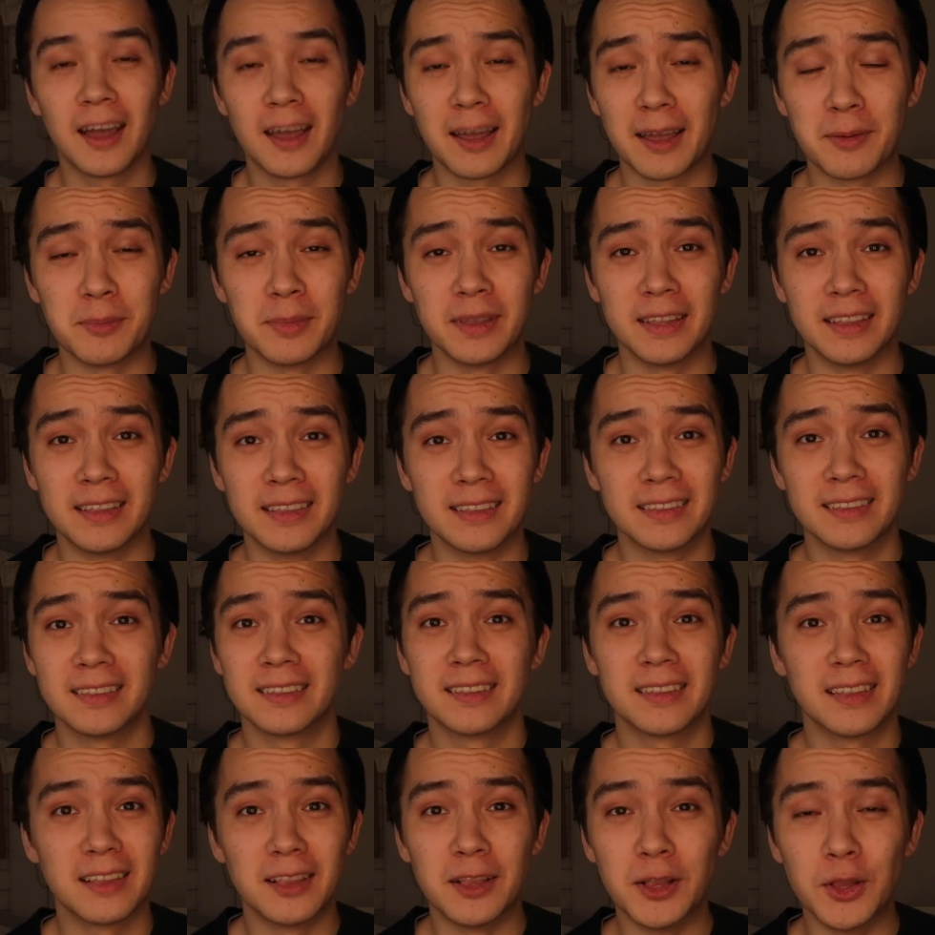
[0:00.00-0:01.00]
I mean,
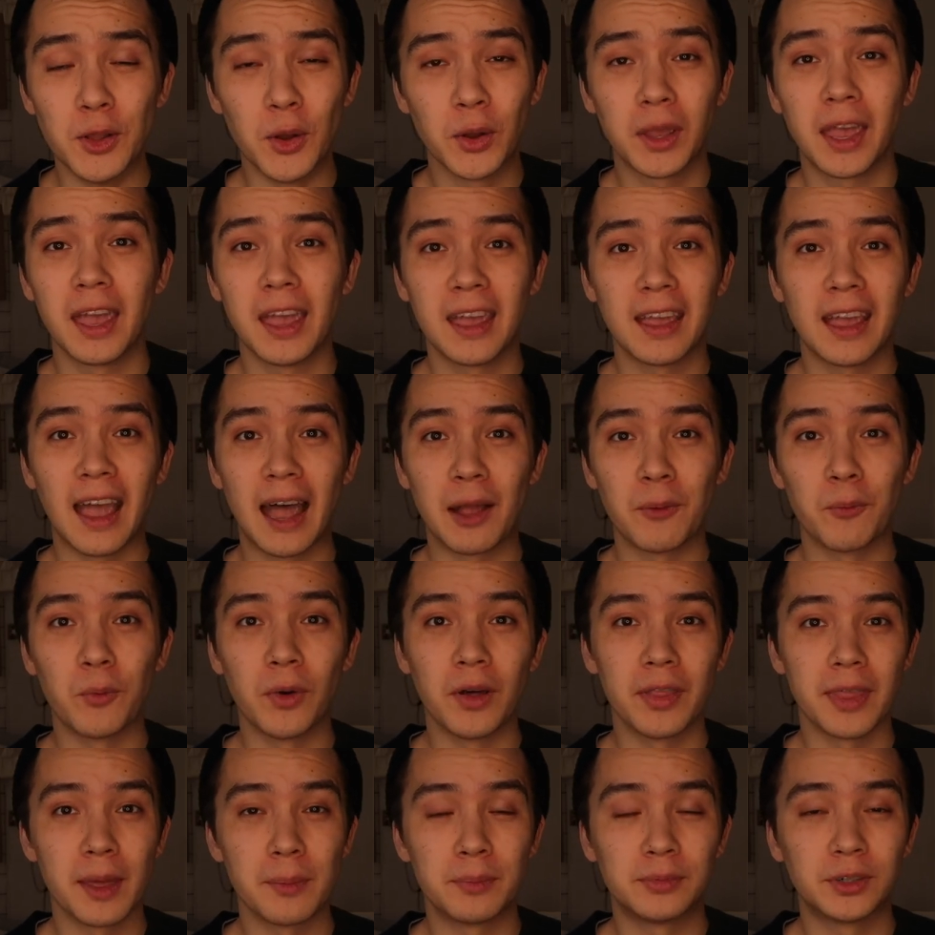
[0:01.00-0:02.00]
looking at
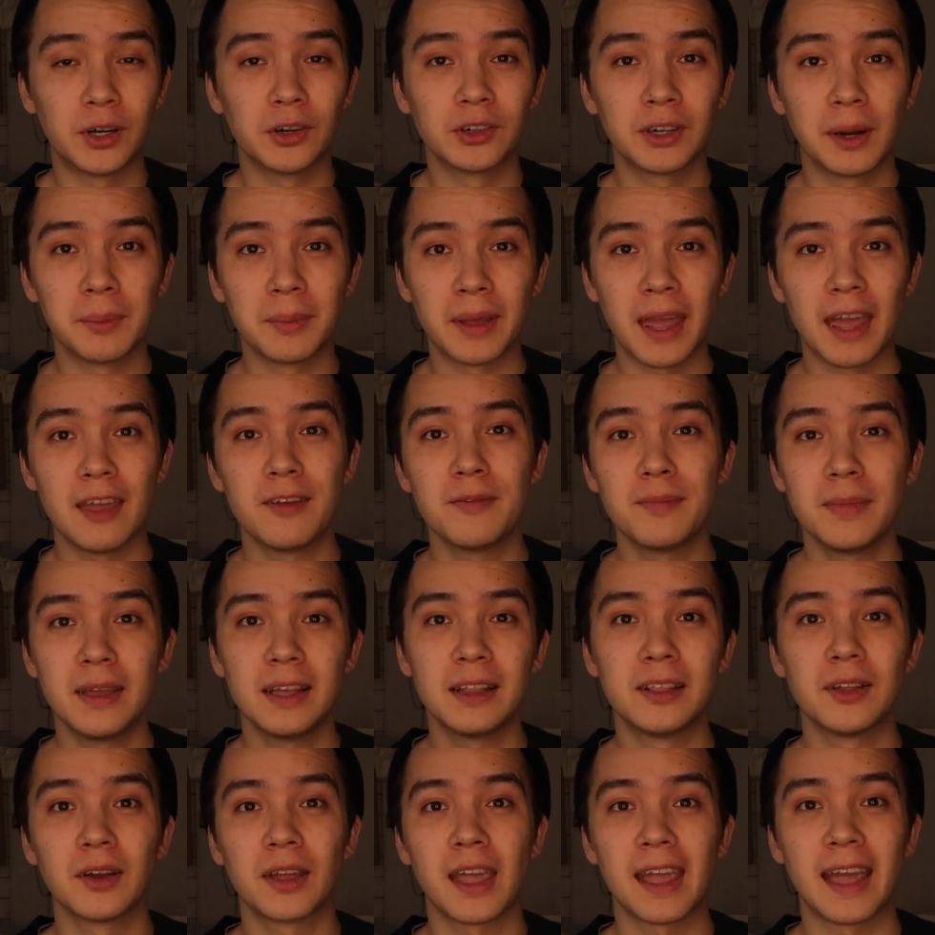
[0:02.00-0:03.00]
what that program gave me,
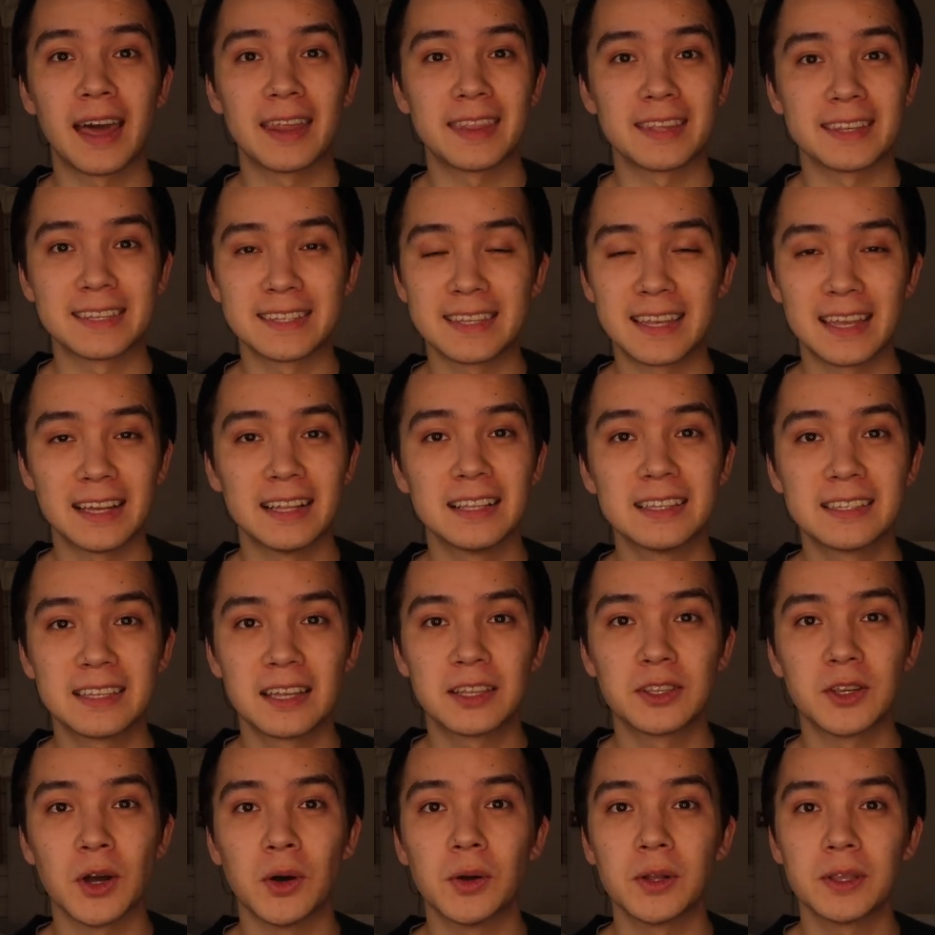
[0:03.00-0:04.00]
looking at the skills
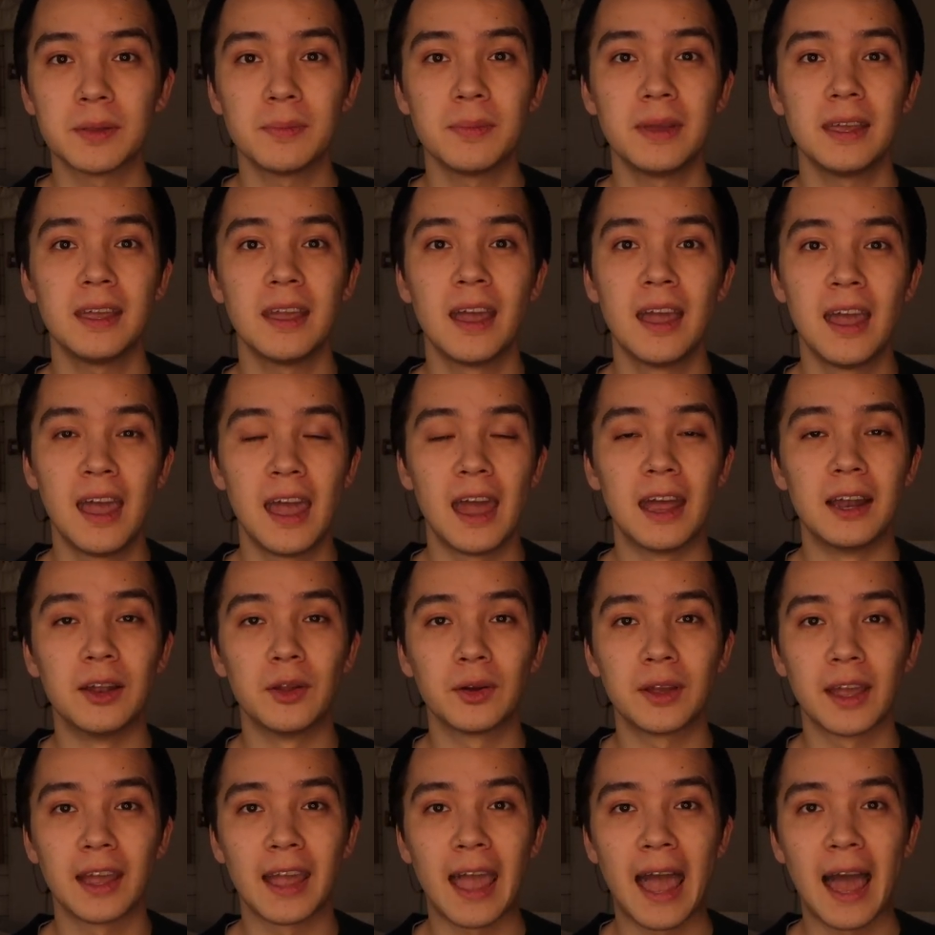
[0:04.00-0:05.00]
it taught me, and
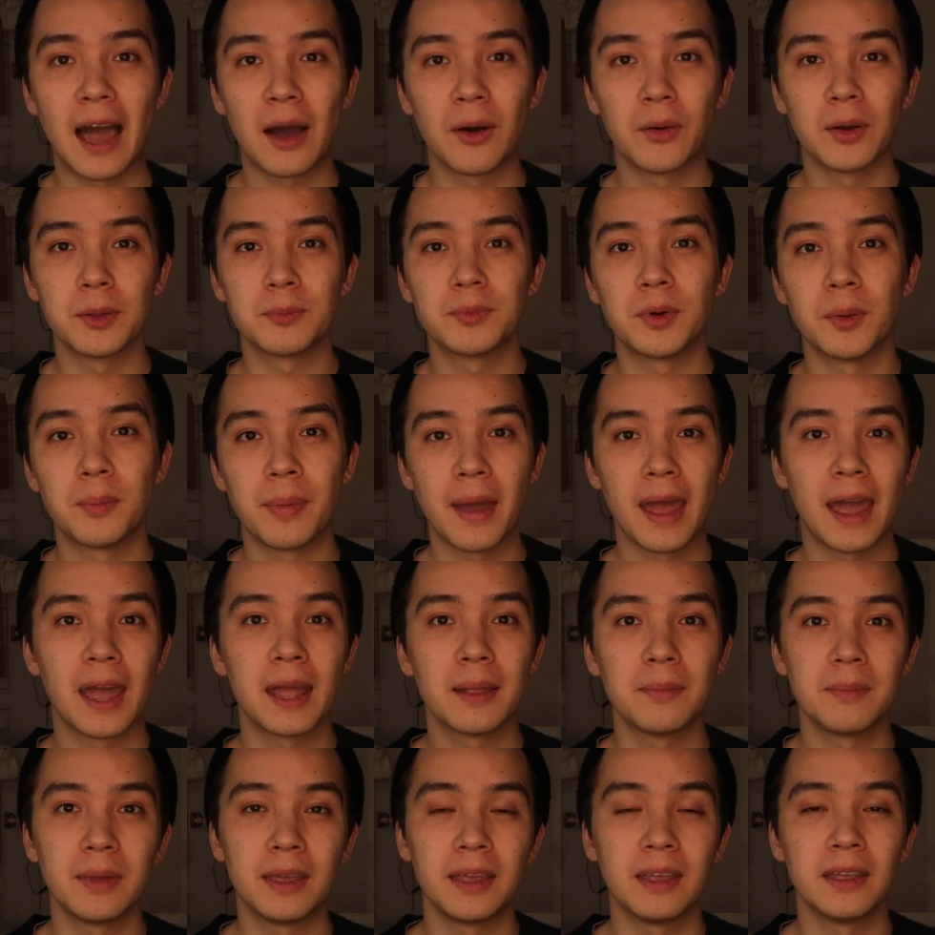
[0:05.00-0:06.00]
looking how it
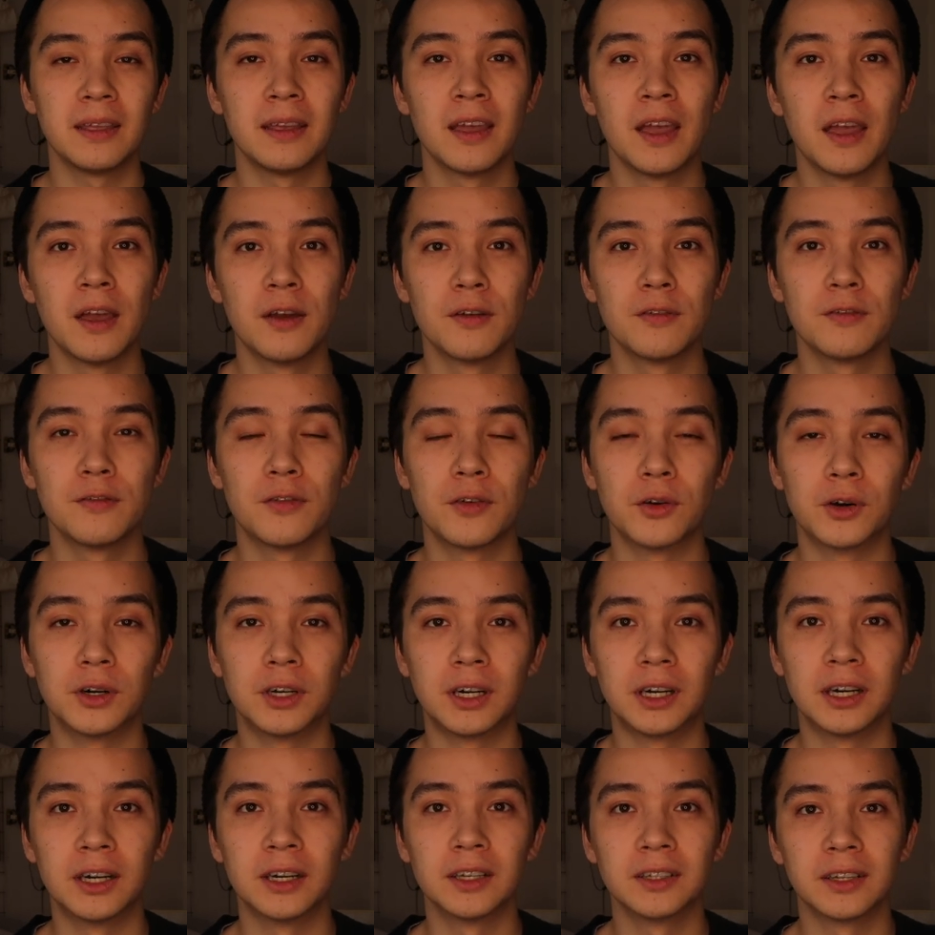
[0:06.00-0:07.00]
prepared me
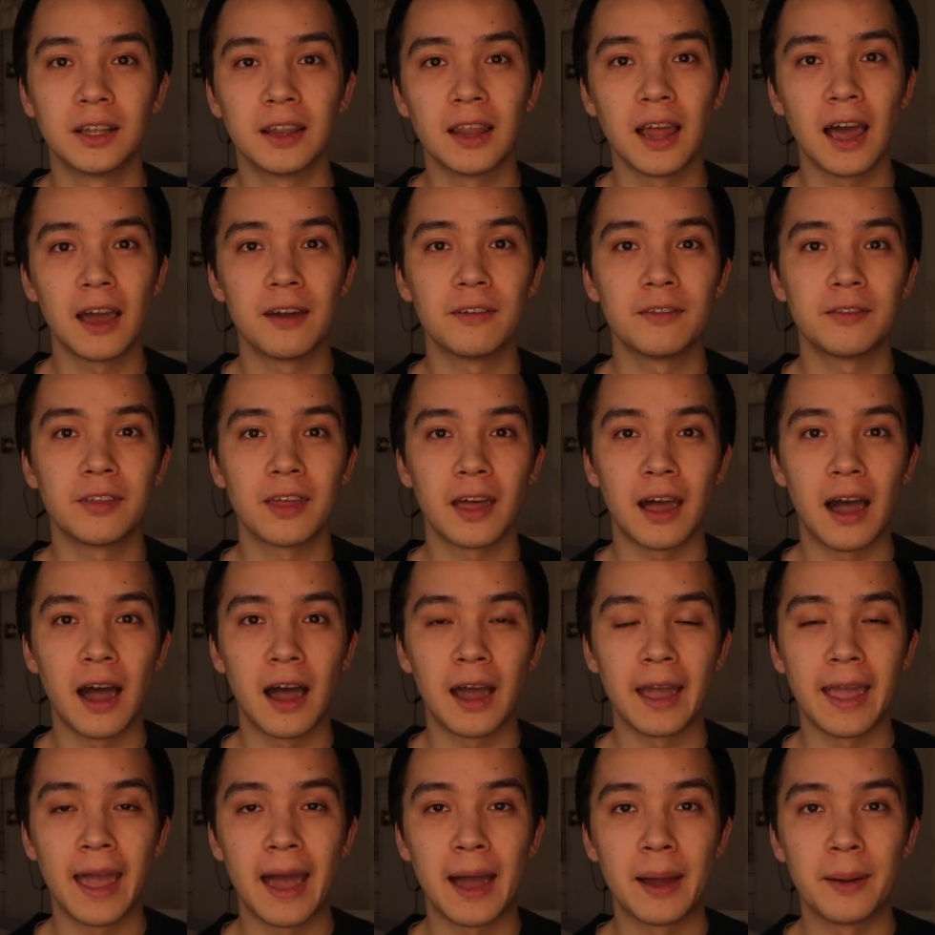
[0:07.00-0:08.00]
for the life that
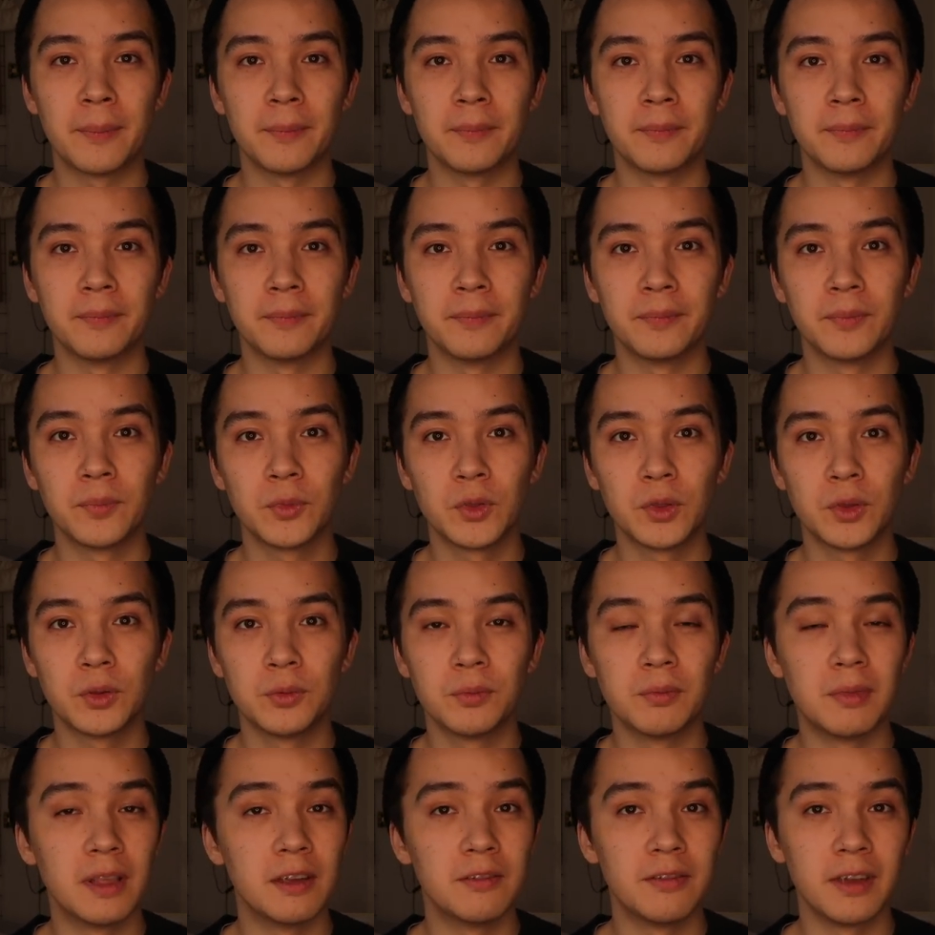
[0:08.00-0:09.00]
I am
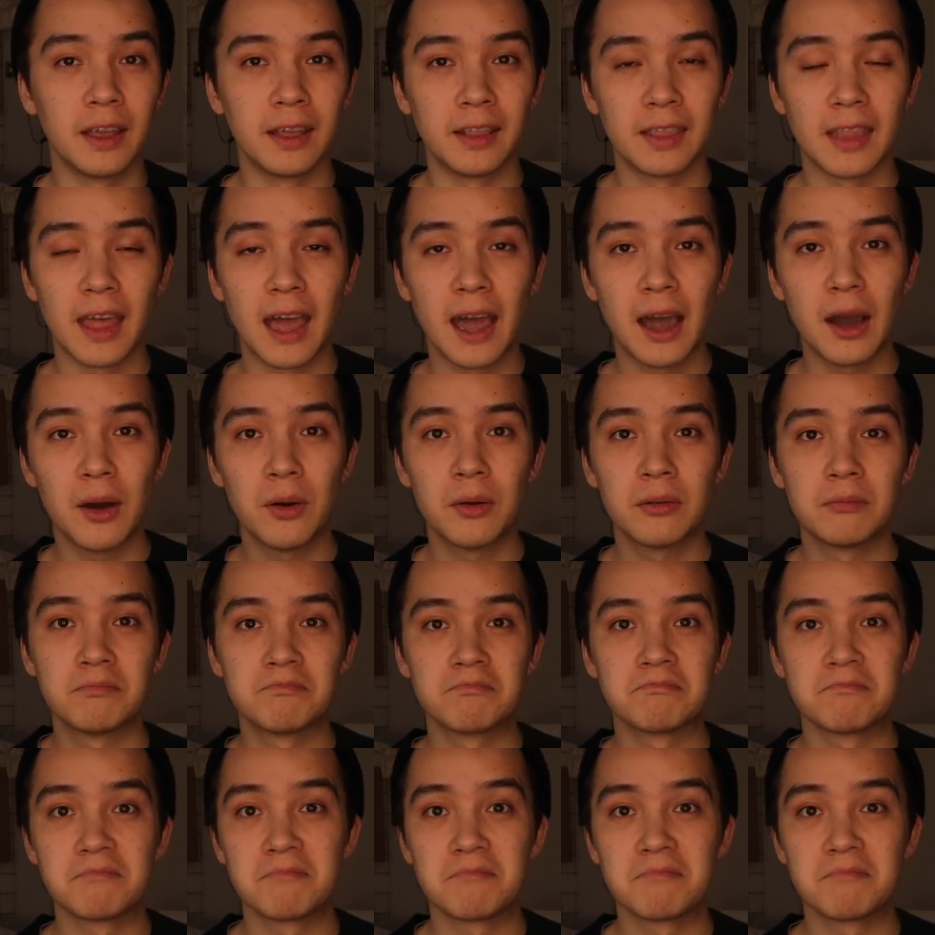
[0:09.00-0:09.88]
living now,